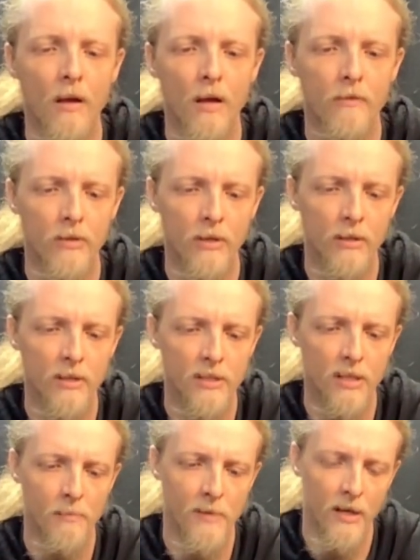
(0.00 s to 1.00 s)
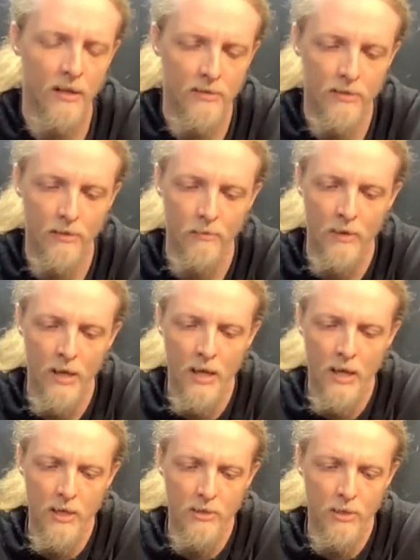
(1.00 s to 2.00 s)
I haven't done this in a minute, so
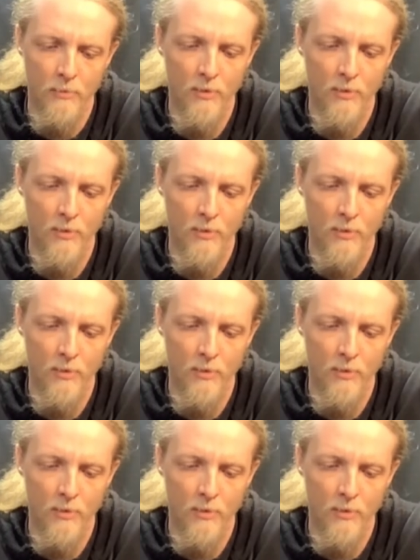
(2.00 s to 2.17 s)
you